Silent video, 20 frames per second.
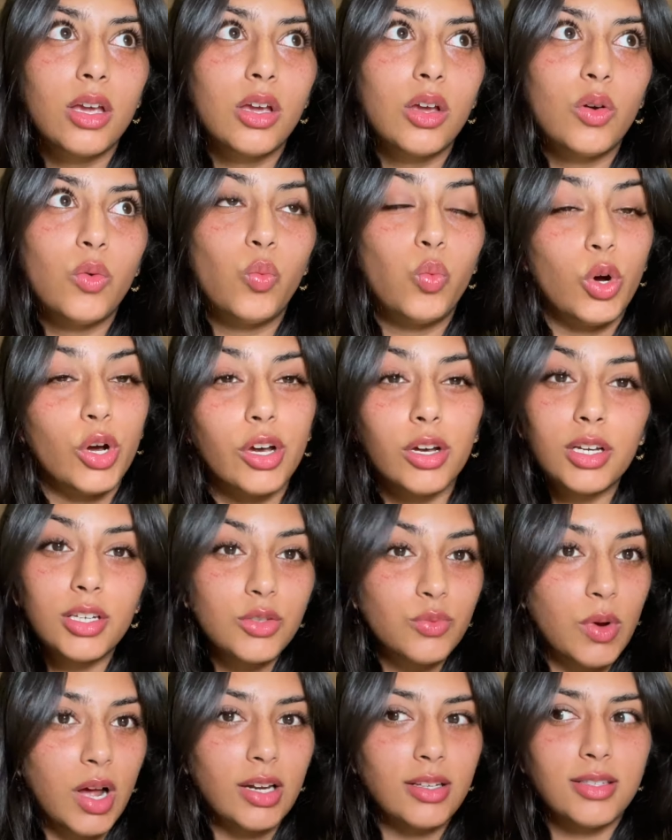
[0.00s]
work as
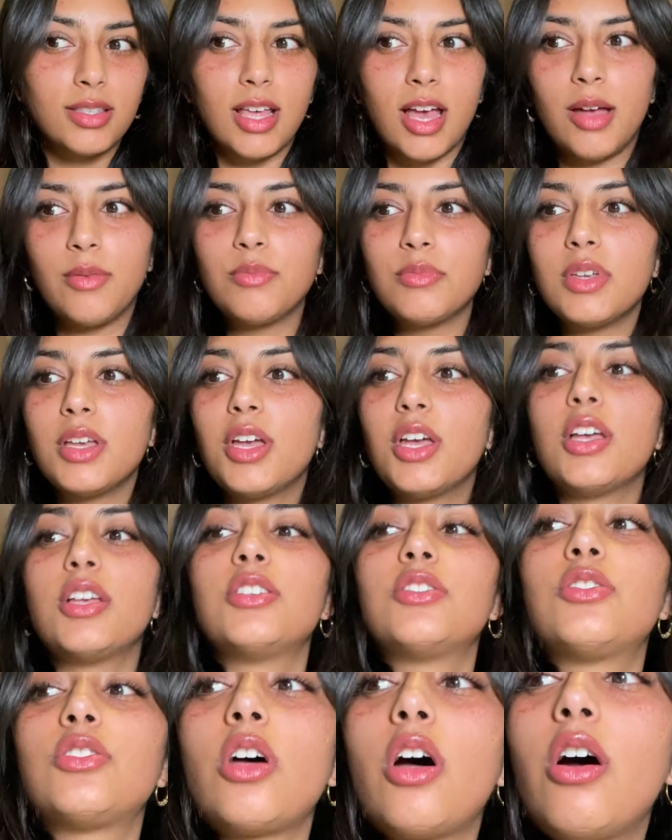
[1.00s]
well as them.
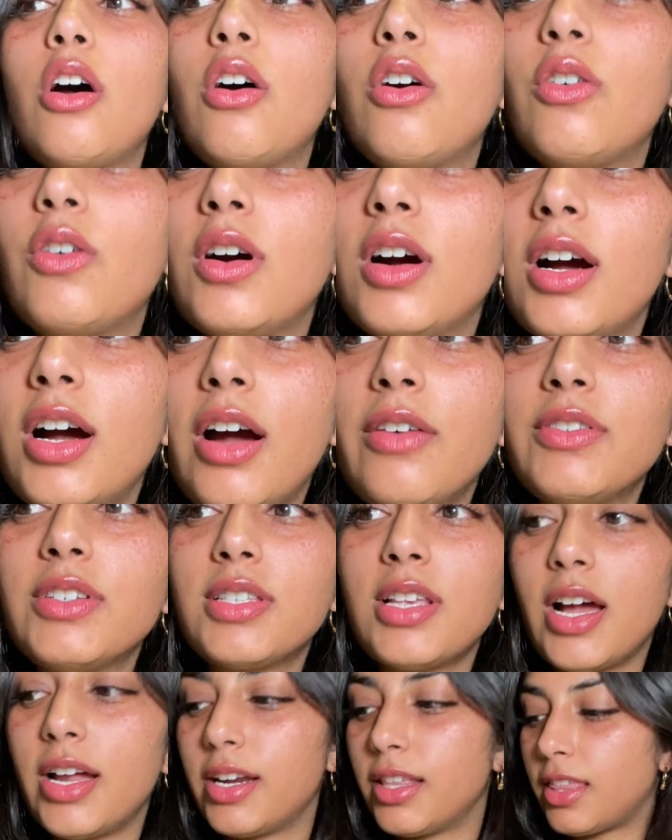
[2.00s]
So I
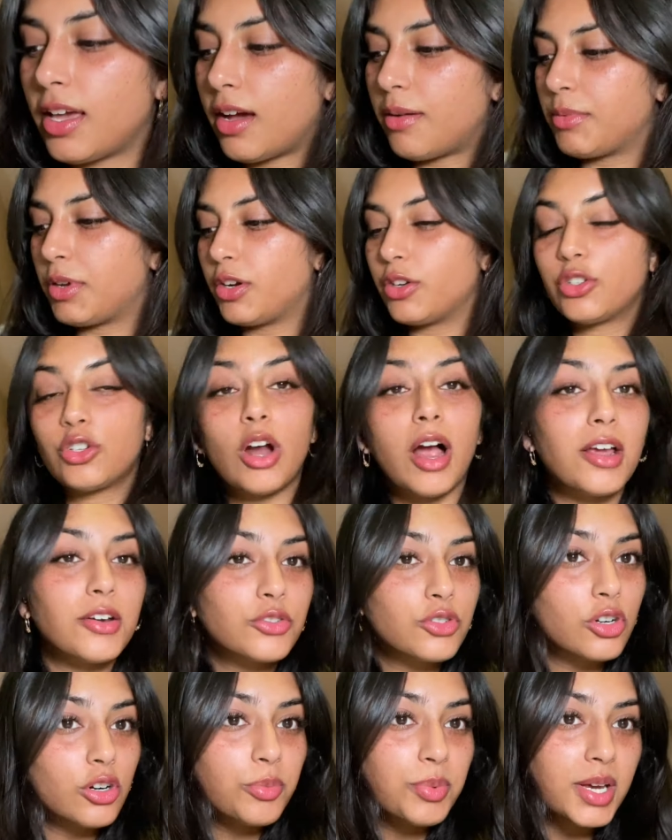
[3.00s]
decided that I'm gonna try and
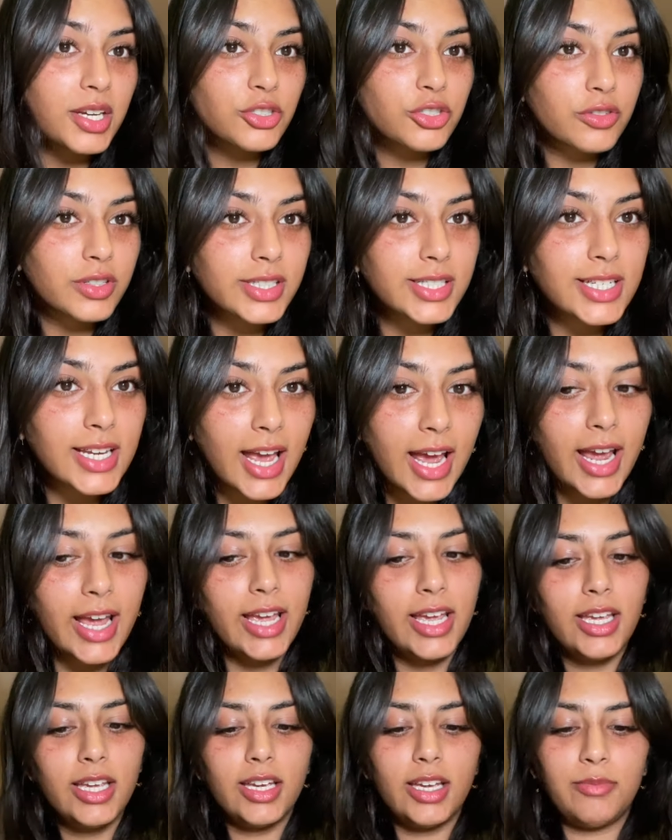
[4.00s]
draw a picture a
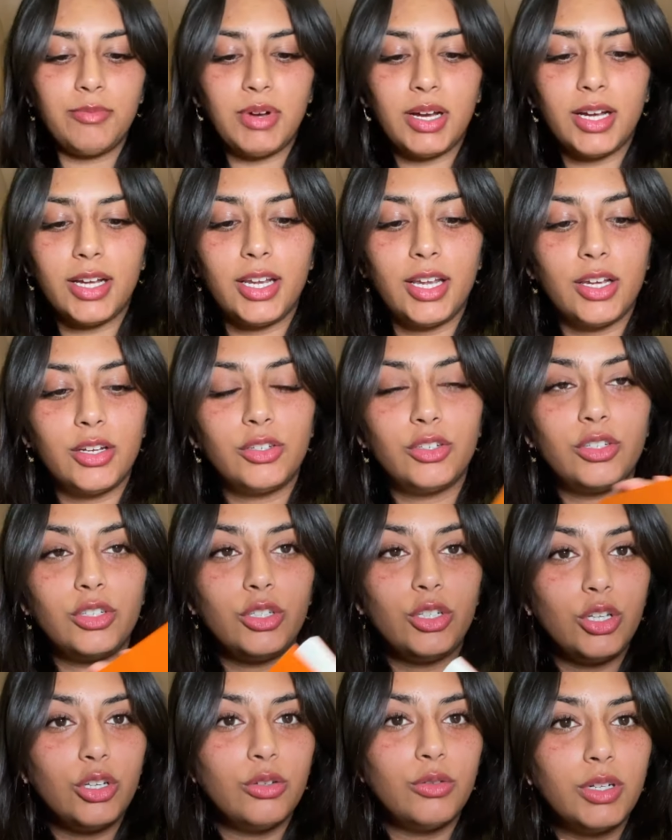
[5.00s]
day in my
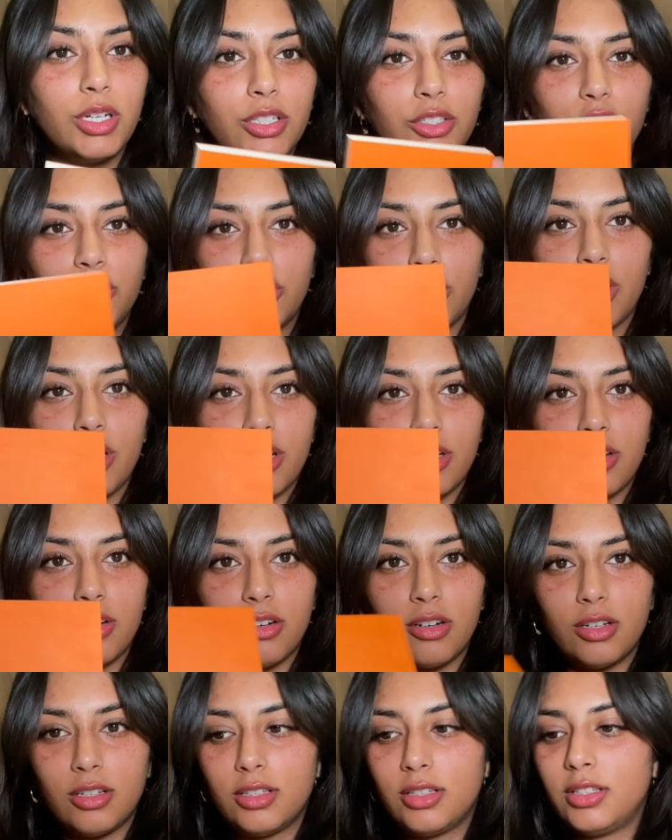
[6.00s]
new
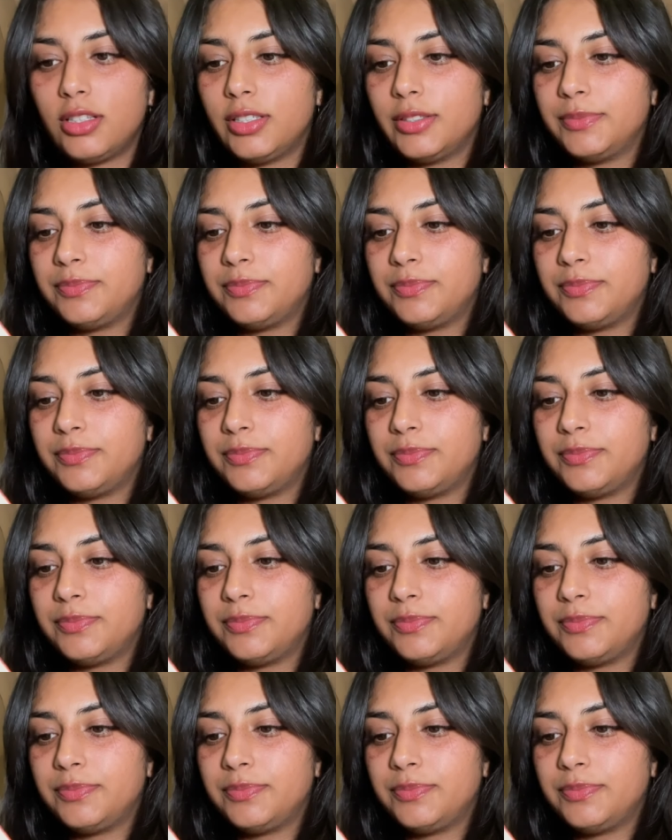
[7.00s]
journal